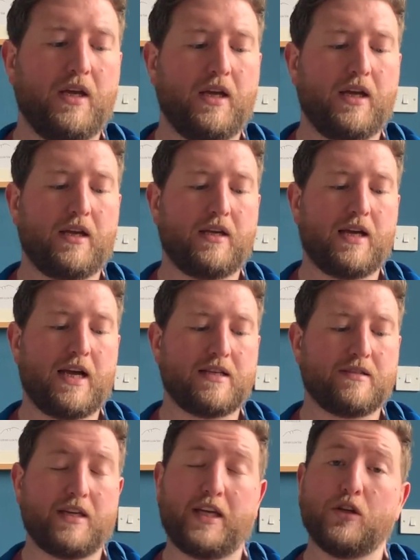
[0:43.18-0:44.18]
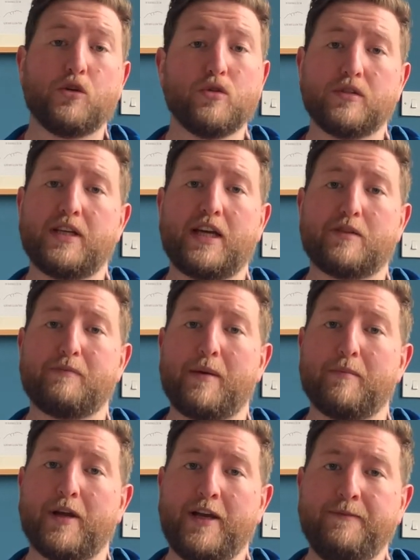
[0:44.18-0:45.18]
it has a Gore-Tex
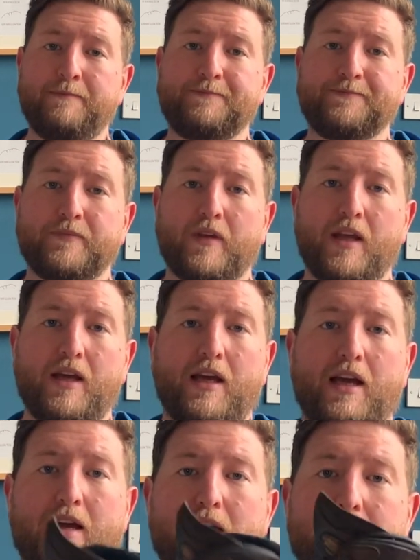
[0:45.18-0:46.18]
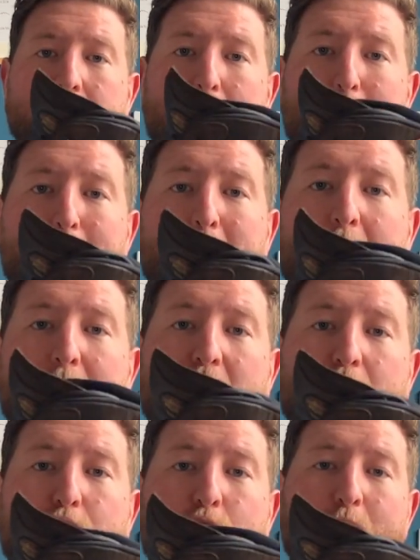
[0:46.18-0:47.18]
membrane, it has memory
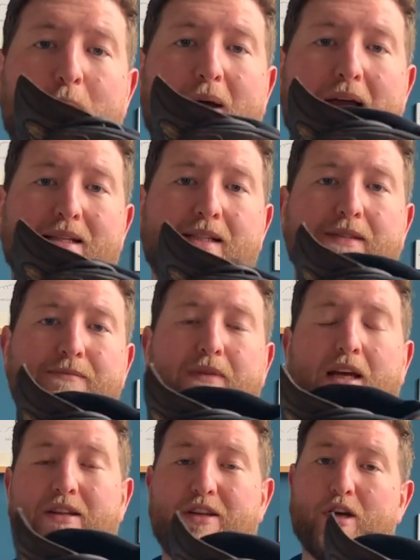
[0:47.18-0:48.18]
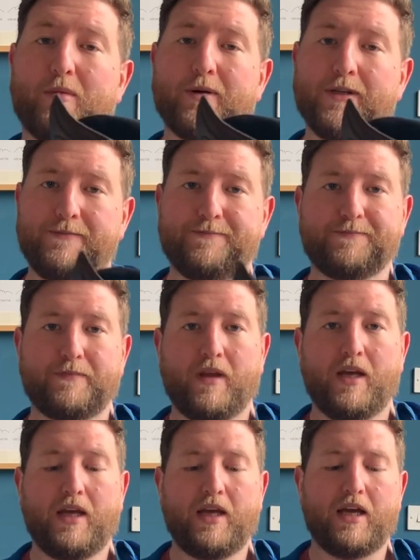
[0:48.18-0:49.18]
foam padding in the upper,
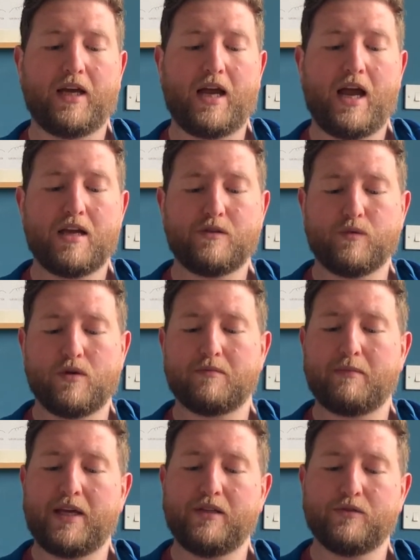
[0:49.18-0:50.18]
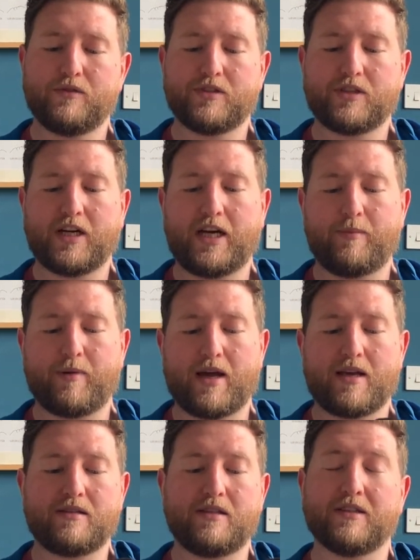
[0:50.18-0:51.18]
it has what Meindl describe
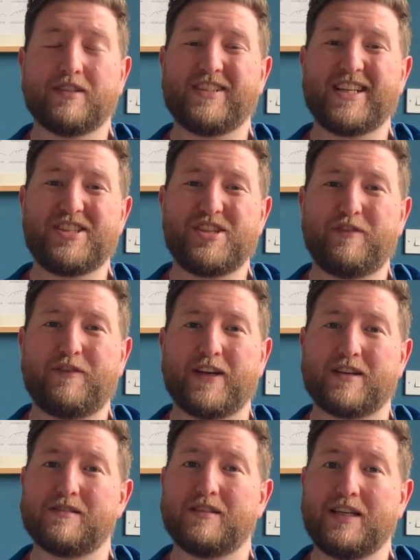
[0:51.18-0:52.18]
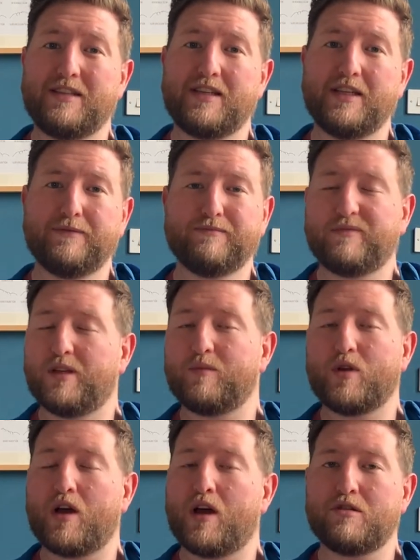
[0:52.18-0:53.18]
as their Digifix lacing. I'm
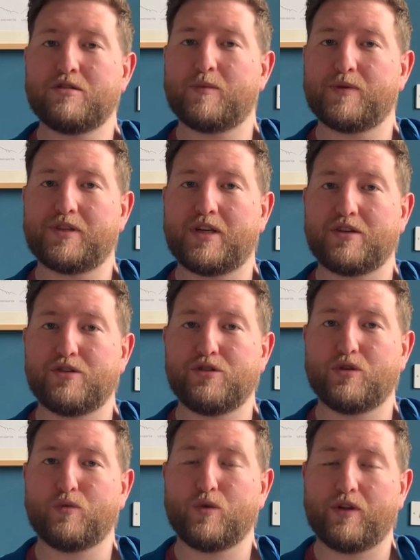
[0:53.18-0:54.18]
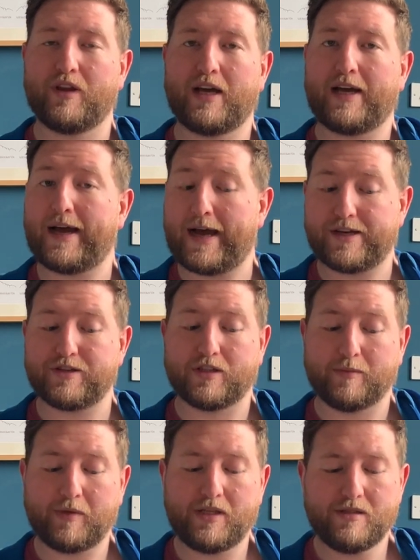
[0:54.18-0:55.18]
not 100% sure what that actually
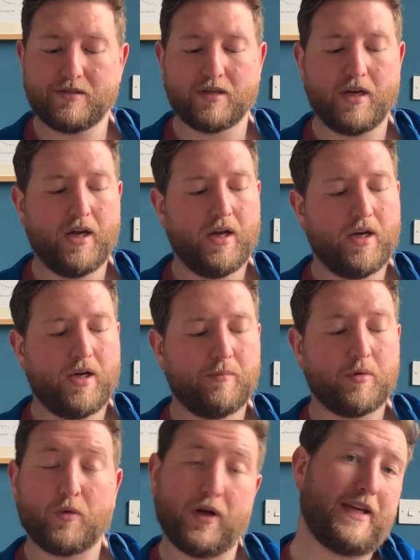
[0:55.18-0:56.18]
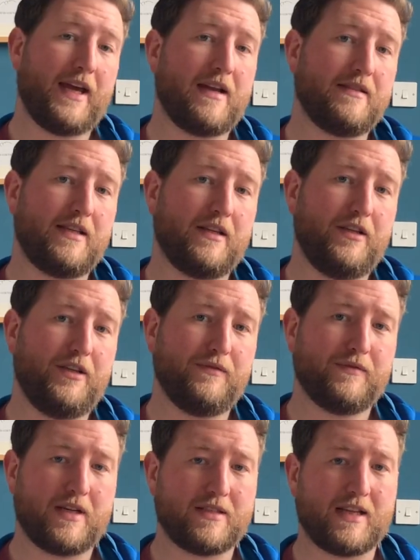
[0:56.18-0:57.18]
means, but what I can tell you
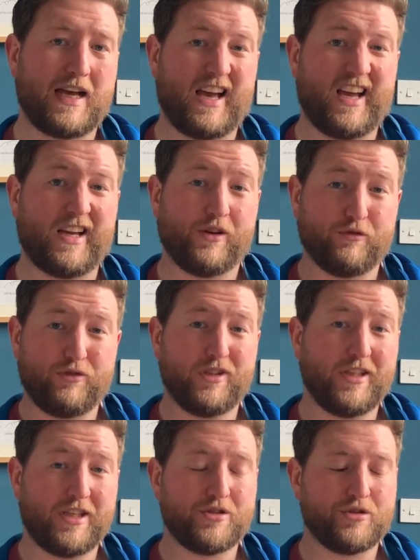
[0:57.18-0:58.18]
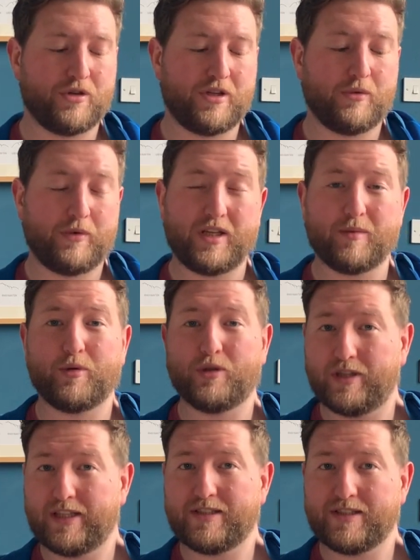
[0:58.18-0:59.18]
is that I really enjoy the way the boot
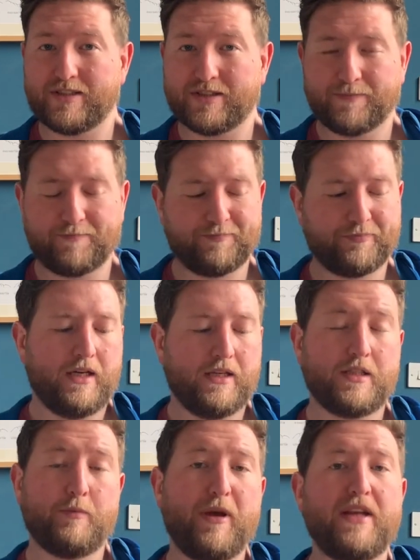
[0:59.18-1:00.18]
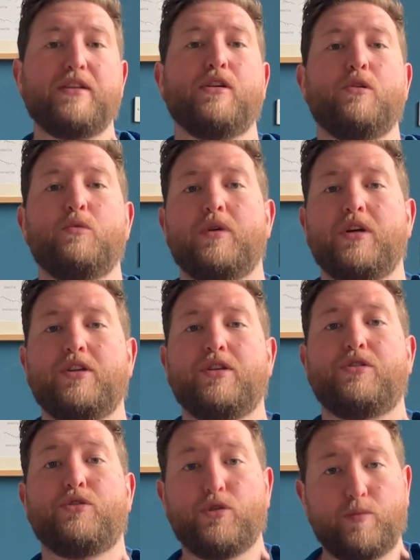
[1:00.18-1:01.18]
laces. Depending on where
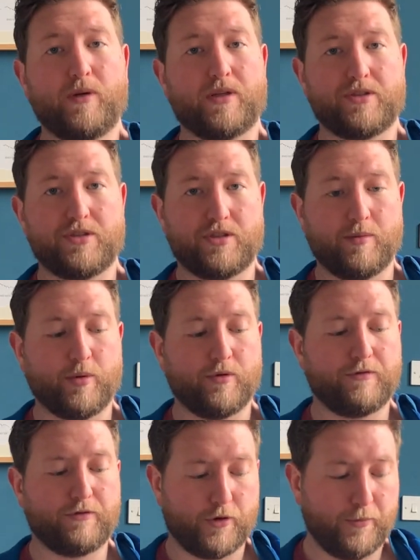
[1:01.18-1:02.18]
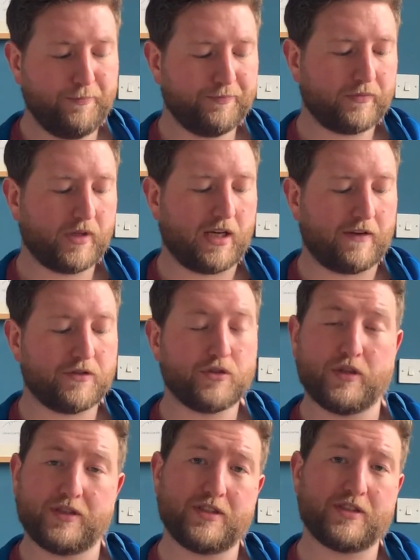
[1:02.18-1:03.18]
you do purchase the boot from, I've
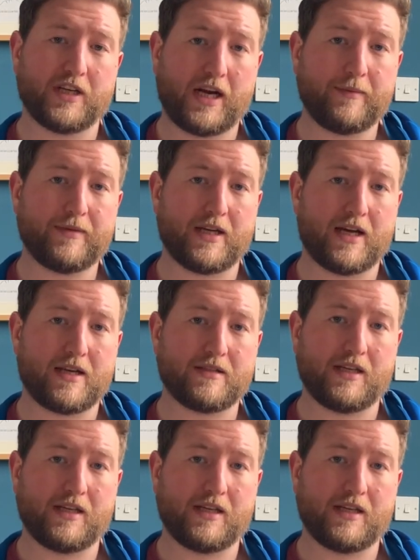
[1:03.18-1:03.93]
saw it described as